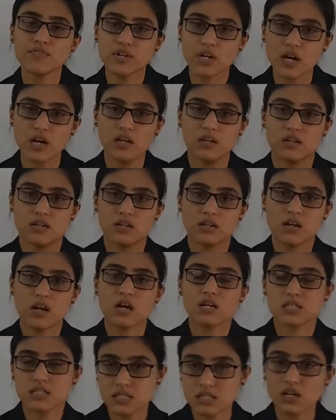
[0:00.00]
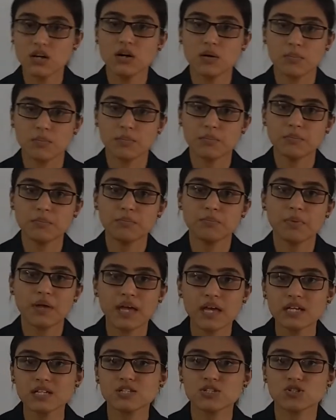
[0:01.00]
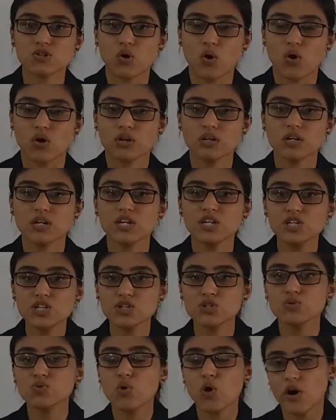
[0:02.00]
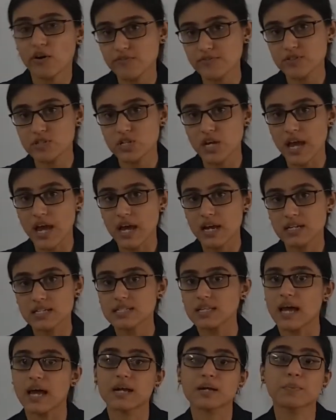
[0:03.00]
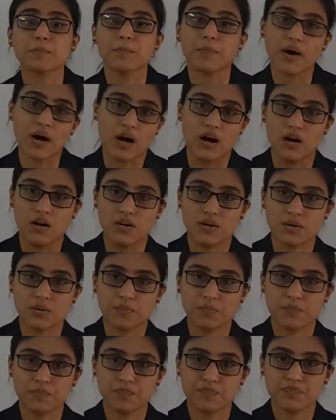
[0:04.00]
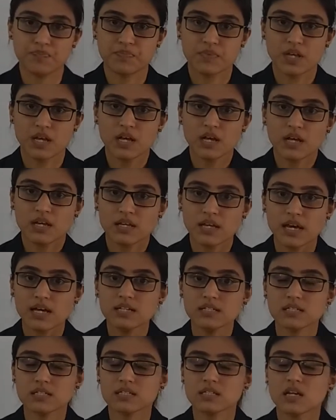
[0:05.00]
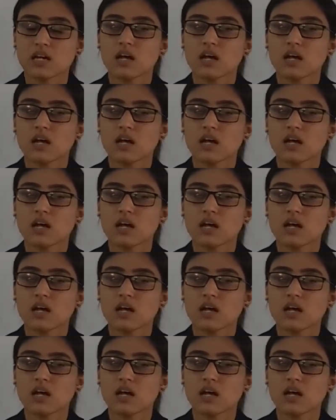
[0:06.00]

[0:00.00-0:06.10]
done a sum based on issue of shares at par. Yes.